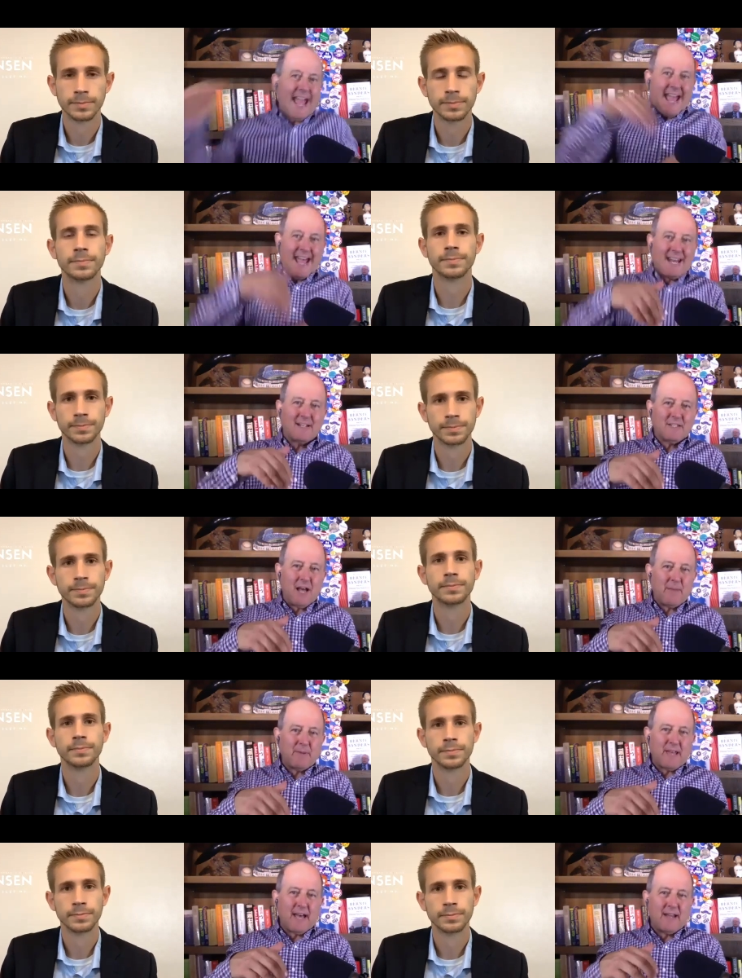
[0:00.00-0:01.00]
Speaker 1: And on
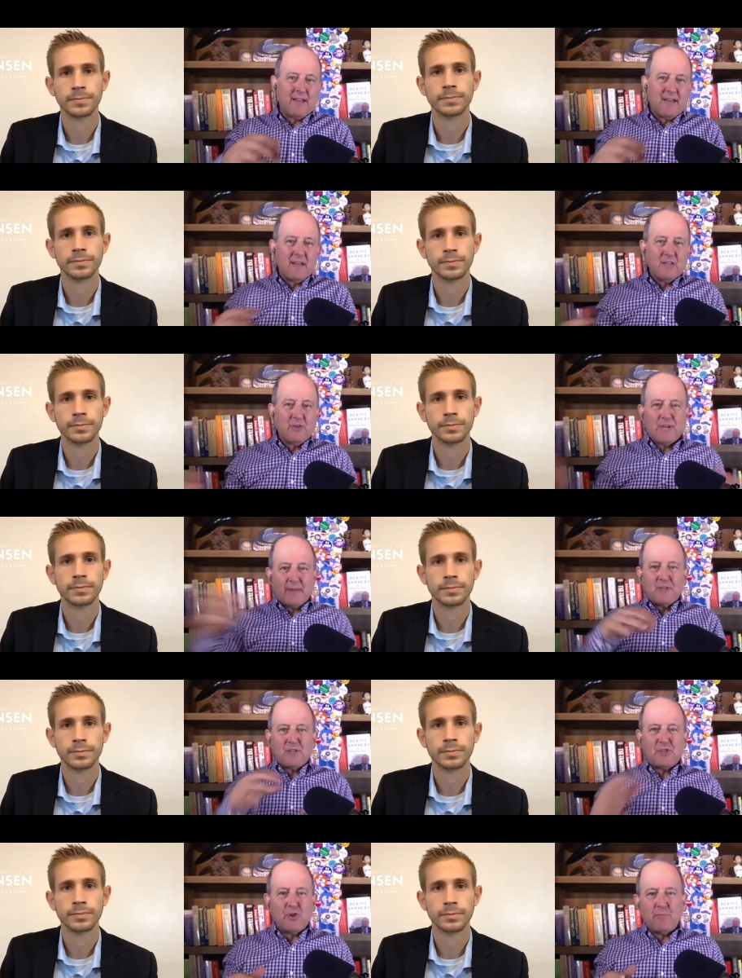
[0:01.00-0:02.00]
top of that, you get
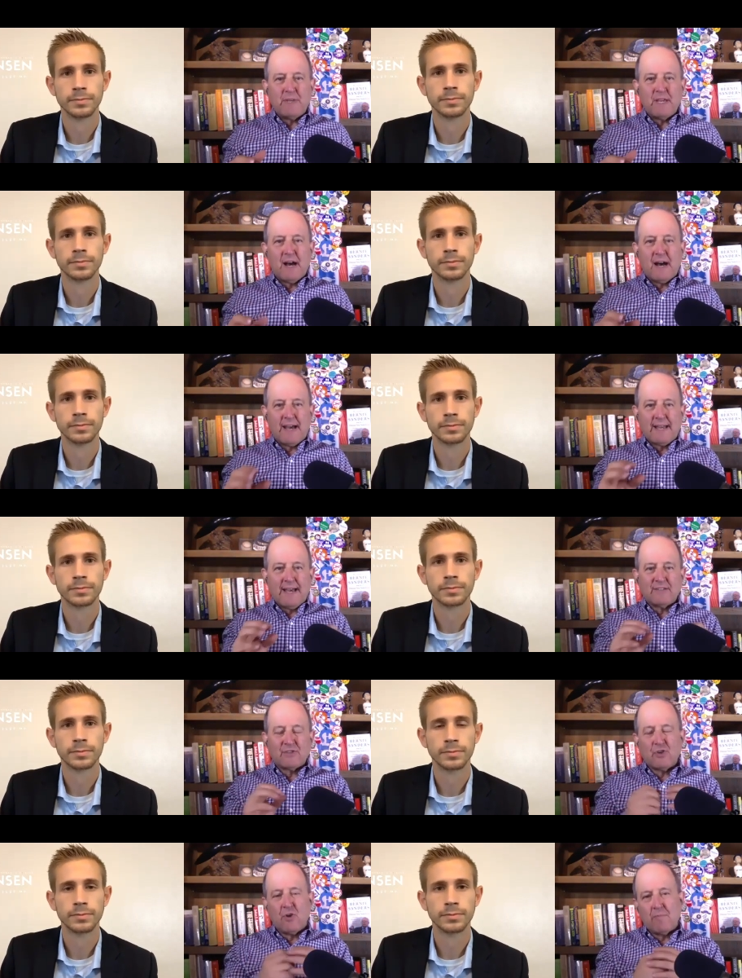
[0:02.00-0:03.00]
this UBI.
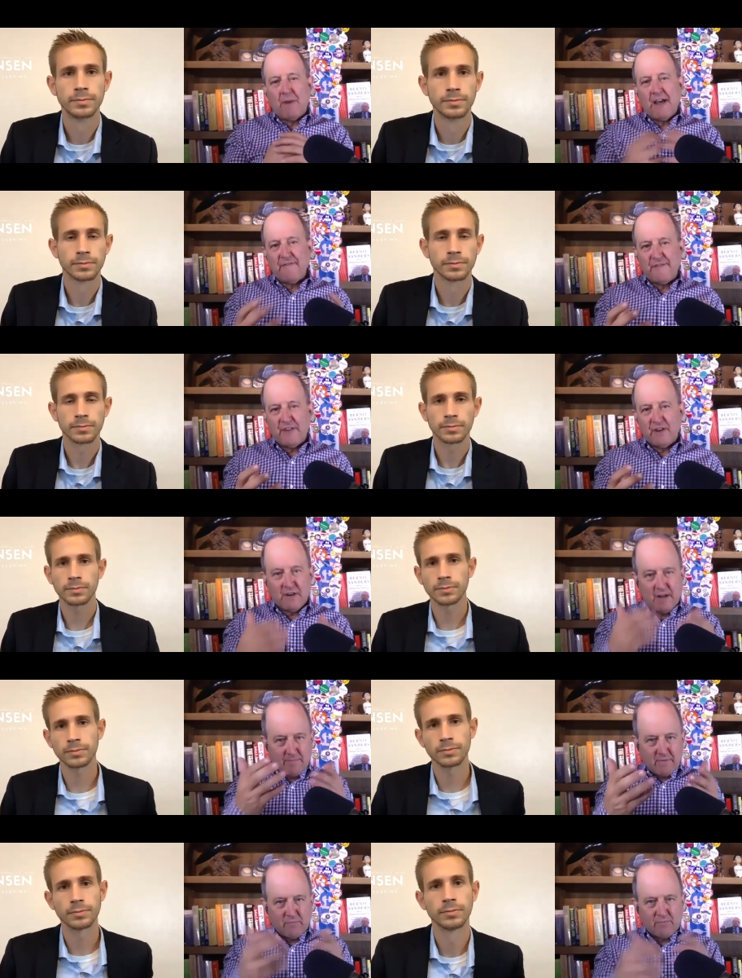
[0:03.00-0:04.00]
And so my fear, and
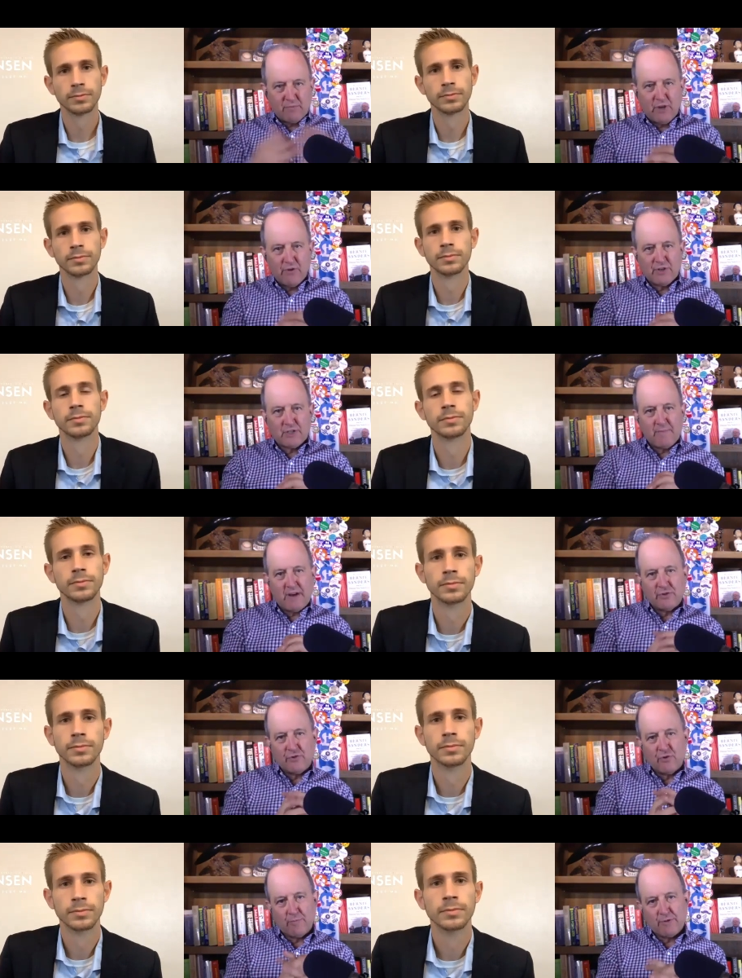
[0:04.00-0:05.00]
I'm curious
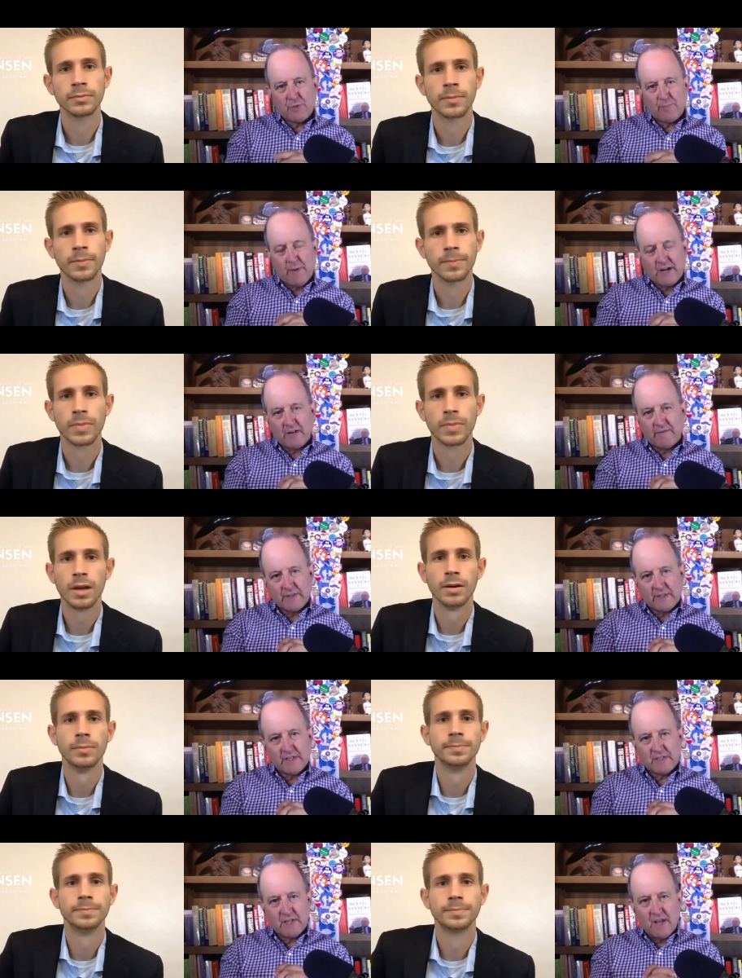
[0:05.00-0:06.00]
about your perspective on
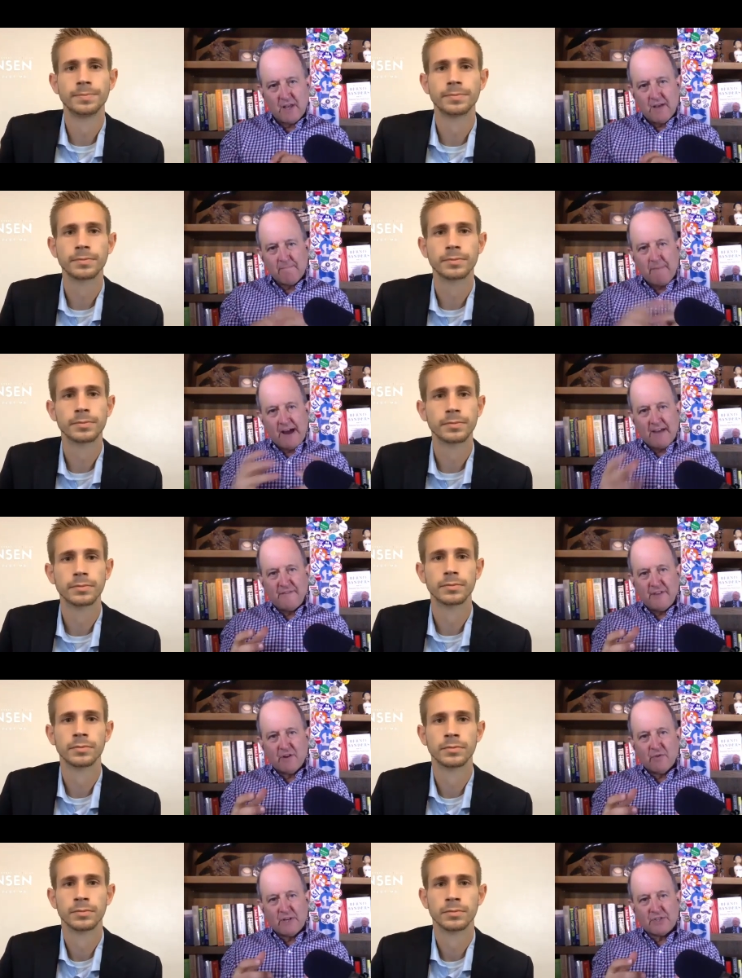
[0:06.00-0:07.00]
this, my
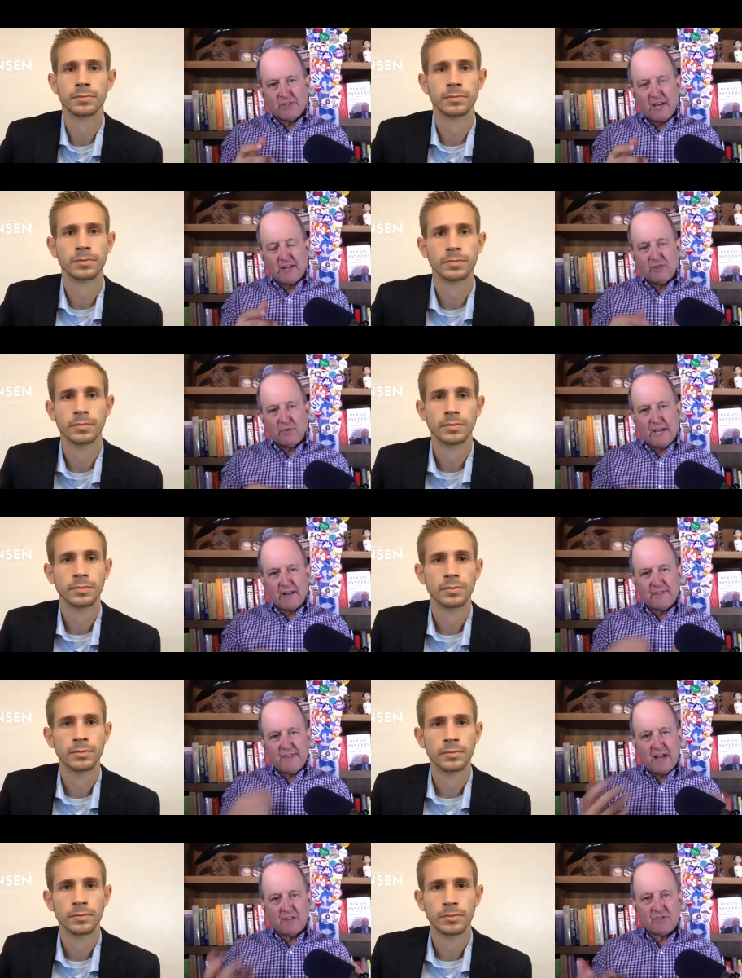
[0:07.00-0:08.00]
fear is that you get
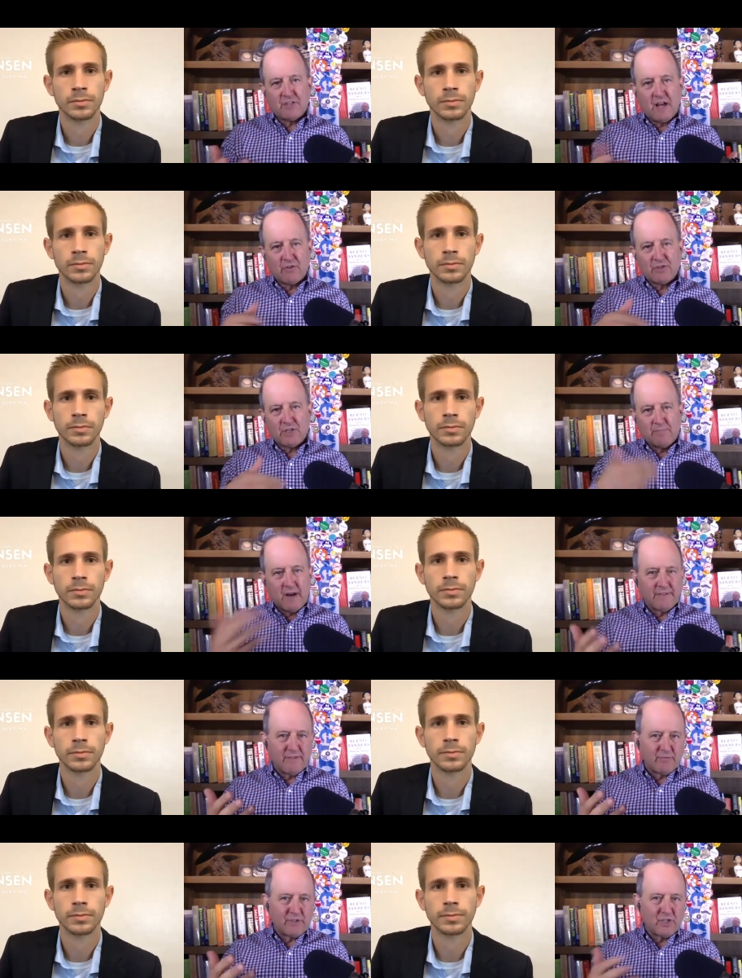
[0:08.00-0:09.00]
$1,000 a
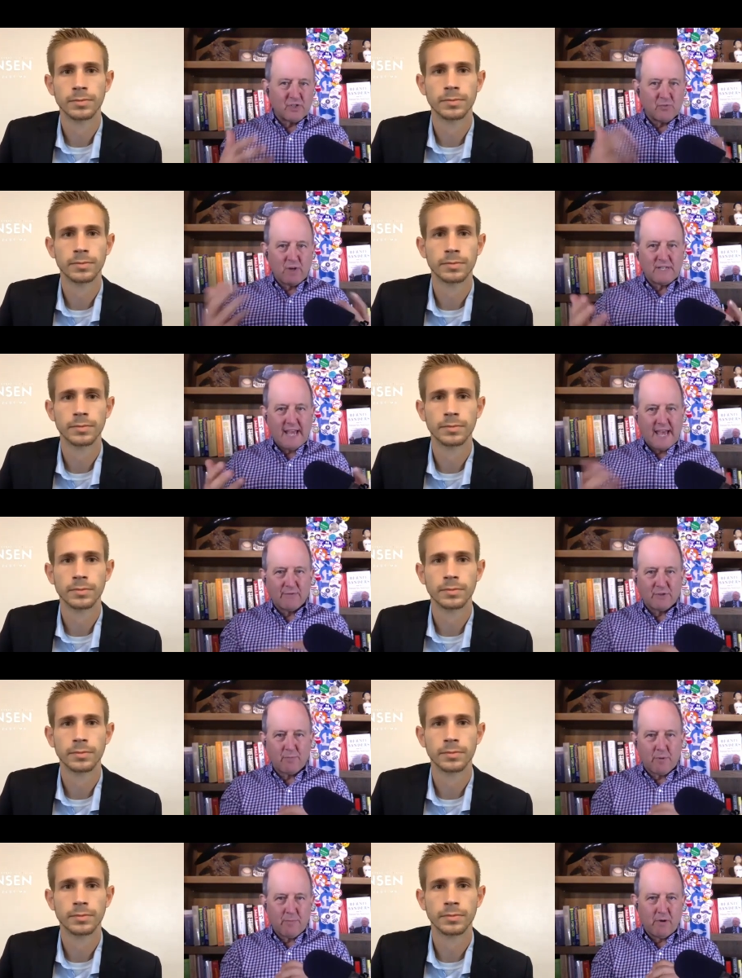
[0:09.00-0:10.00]
month, which is what Yang
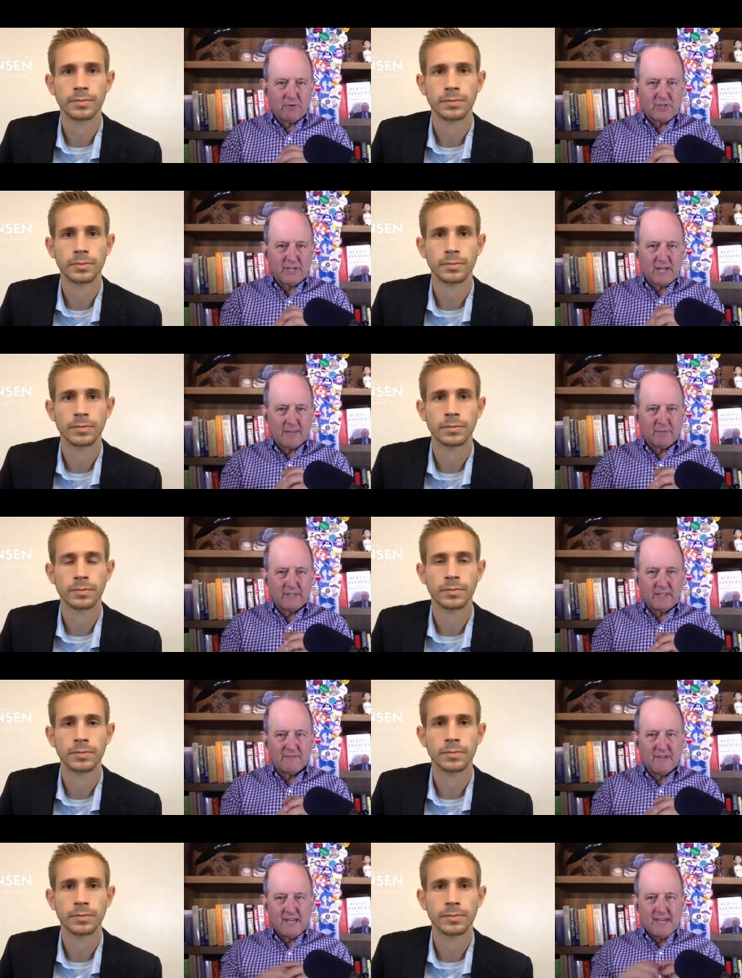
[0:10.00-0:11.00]
was proposing, I believe,